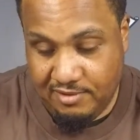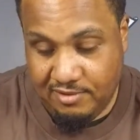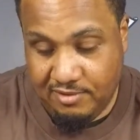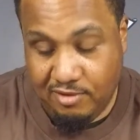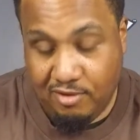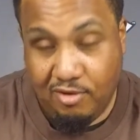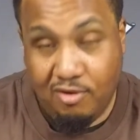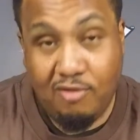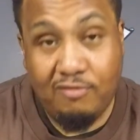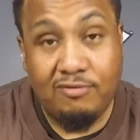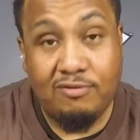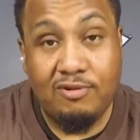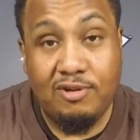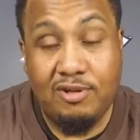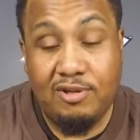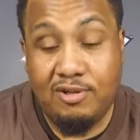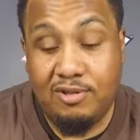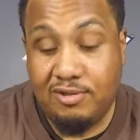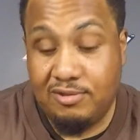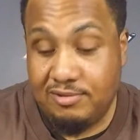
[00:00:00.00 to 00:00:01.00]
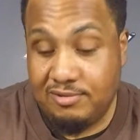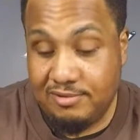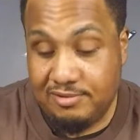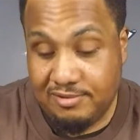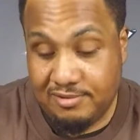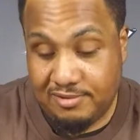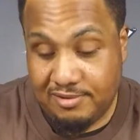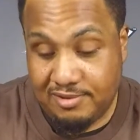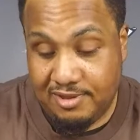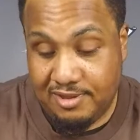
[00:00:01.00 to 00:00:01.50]
Overall,
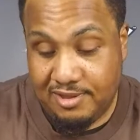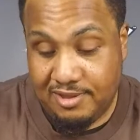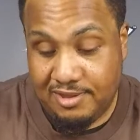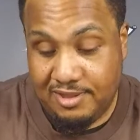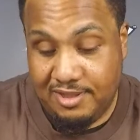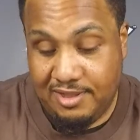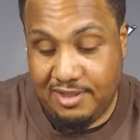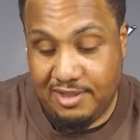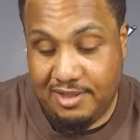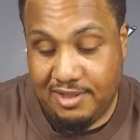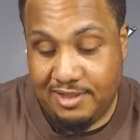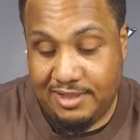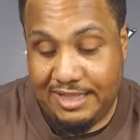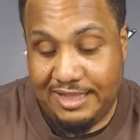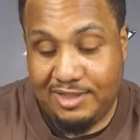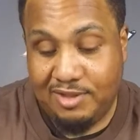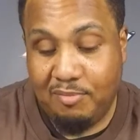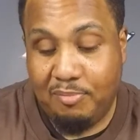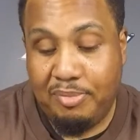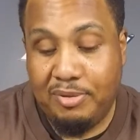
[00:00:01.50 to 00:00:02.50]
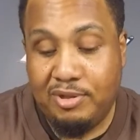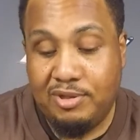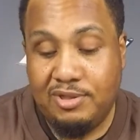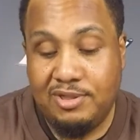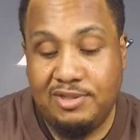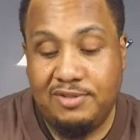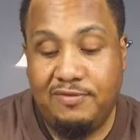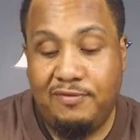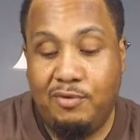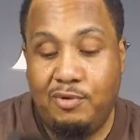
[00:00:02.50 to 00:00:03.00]
the length of pull
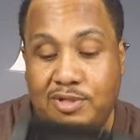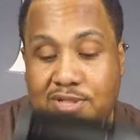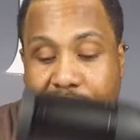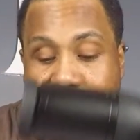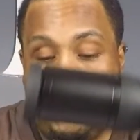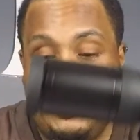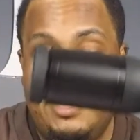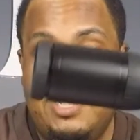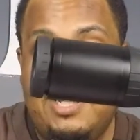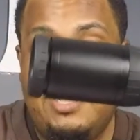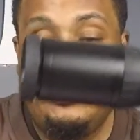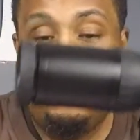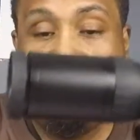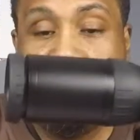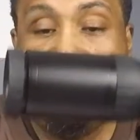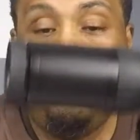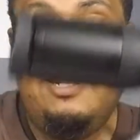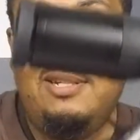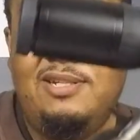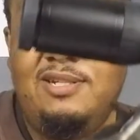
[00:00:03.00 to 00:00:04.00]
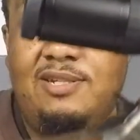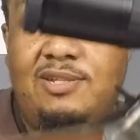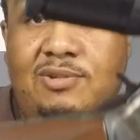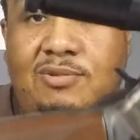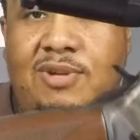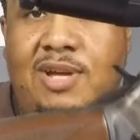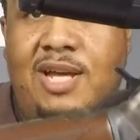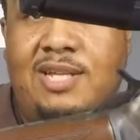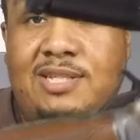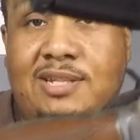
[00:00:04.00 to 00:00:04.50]
is 14 inches. You
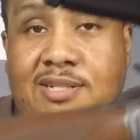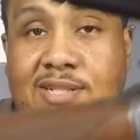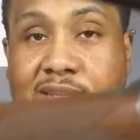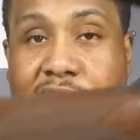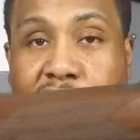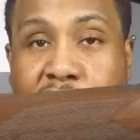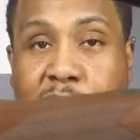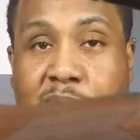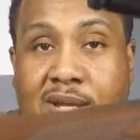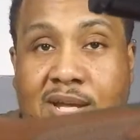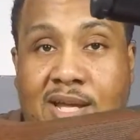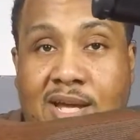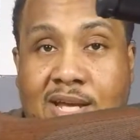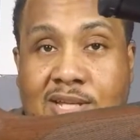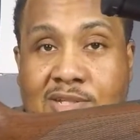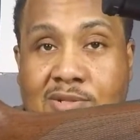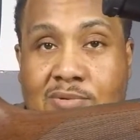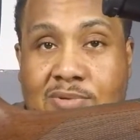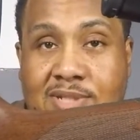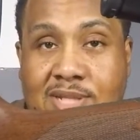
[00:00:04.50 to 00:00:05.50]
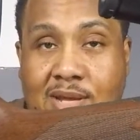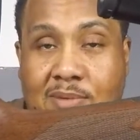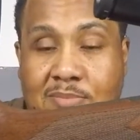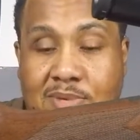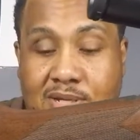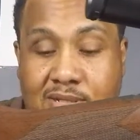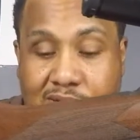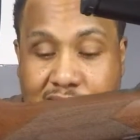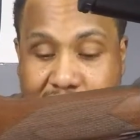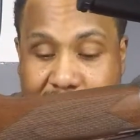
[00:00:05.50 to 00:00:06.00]
guys out there, you spec guys know what that
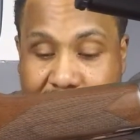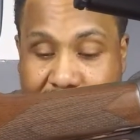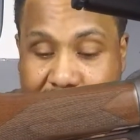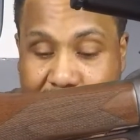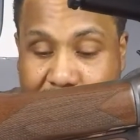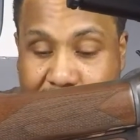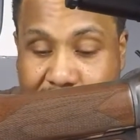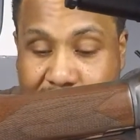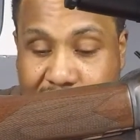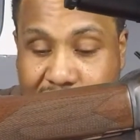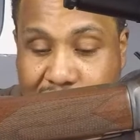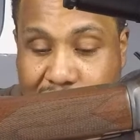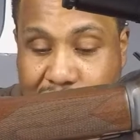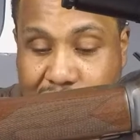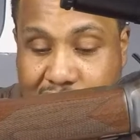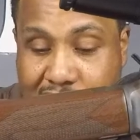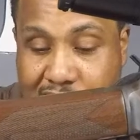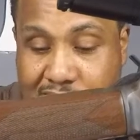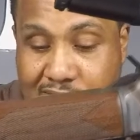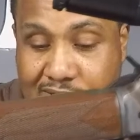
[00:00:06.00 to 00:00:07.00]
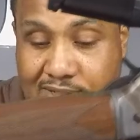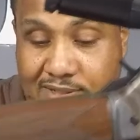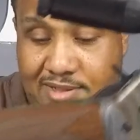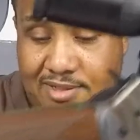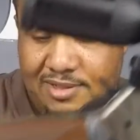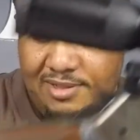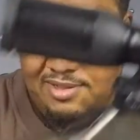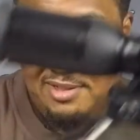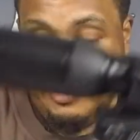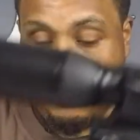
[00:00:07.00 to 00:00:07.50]
means. Length of pull is 14 inches.
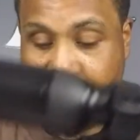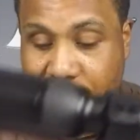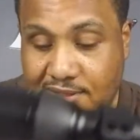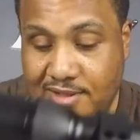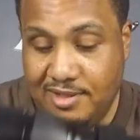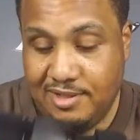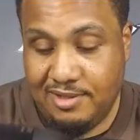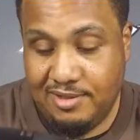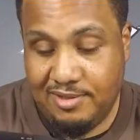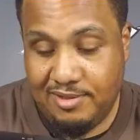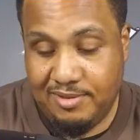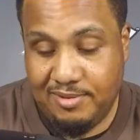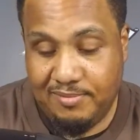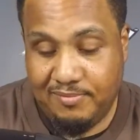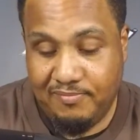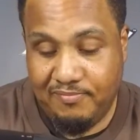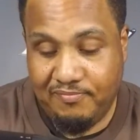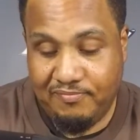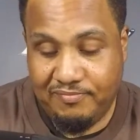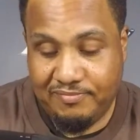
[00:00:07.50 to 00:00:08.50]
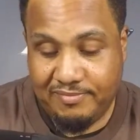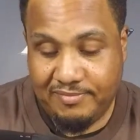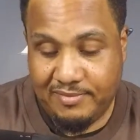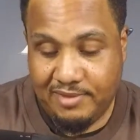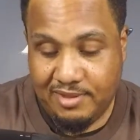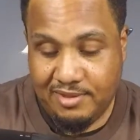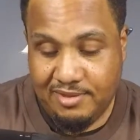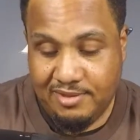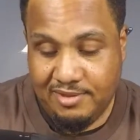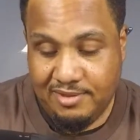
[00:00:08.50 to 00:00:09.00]
And
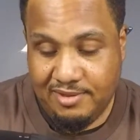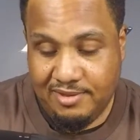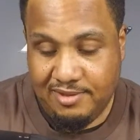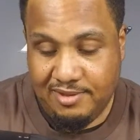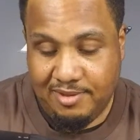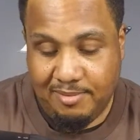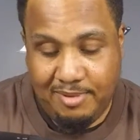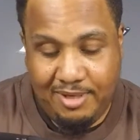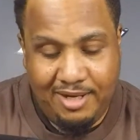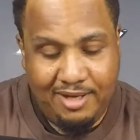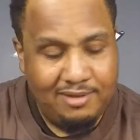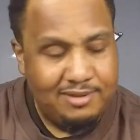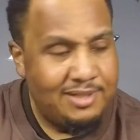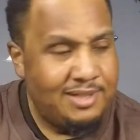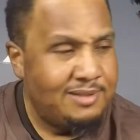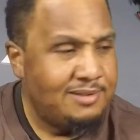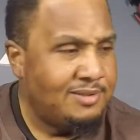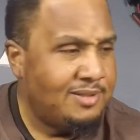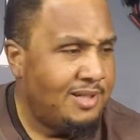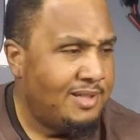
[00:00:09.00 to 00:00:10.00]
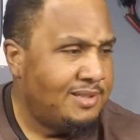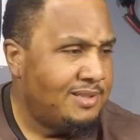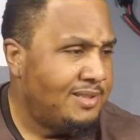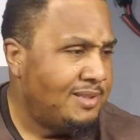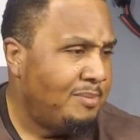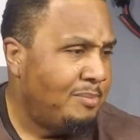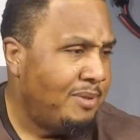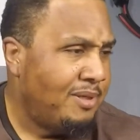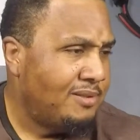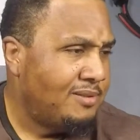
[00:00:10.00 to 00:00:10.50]
I'll try to see
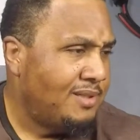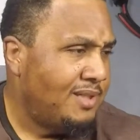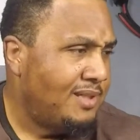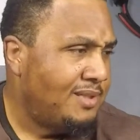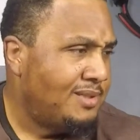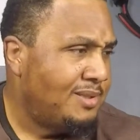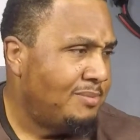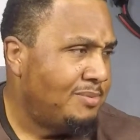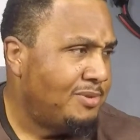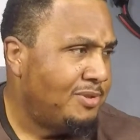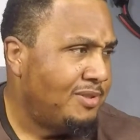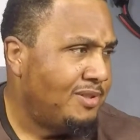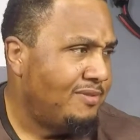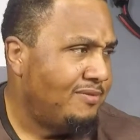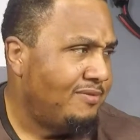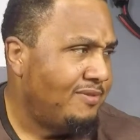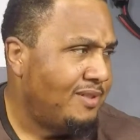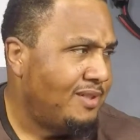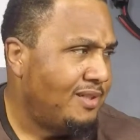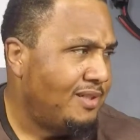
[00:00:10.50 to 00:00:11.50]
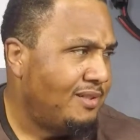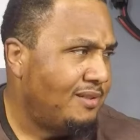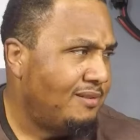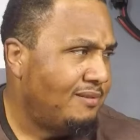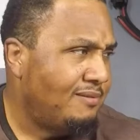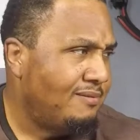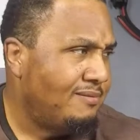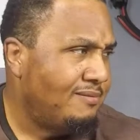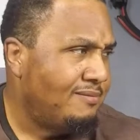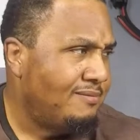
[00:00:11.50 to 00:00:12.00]
about getting some sort of
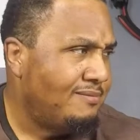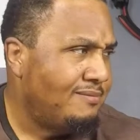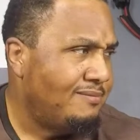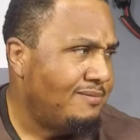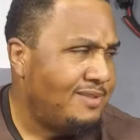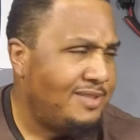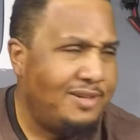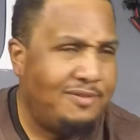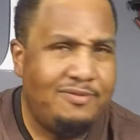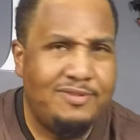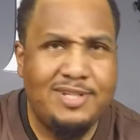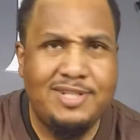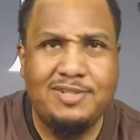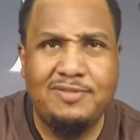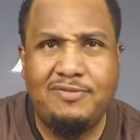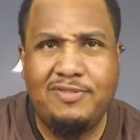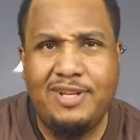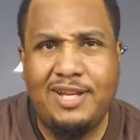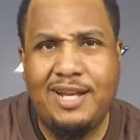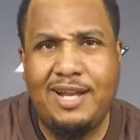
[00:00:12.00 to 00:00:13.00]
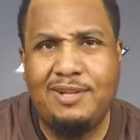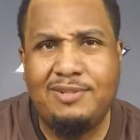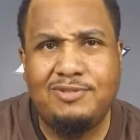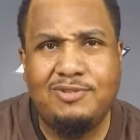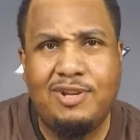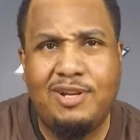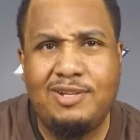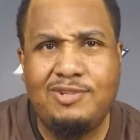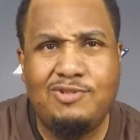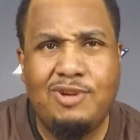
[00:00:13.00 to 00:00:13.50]
definition for that. I'll try
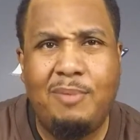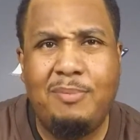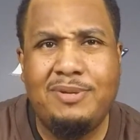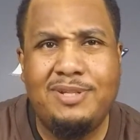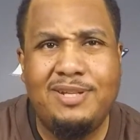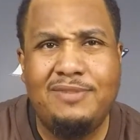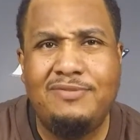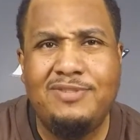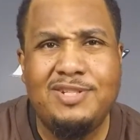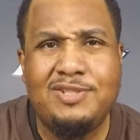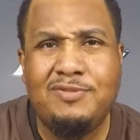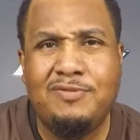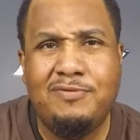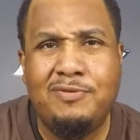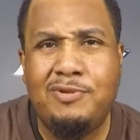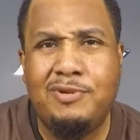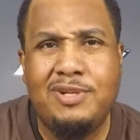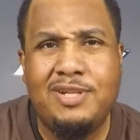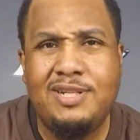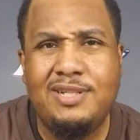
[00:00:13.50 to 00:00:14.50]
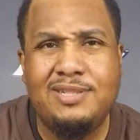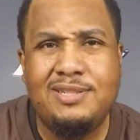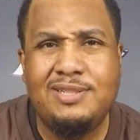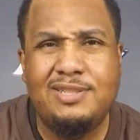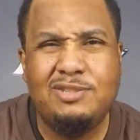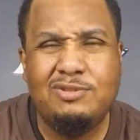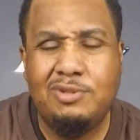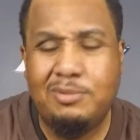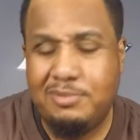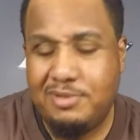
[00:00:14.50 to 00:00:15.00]
to drop a definition for it in the
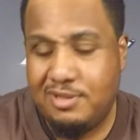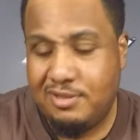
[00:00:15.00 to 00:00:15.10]
description.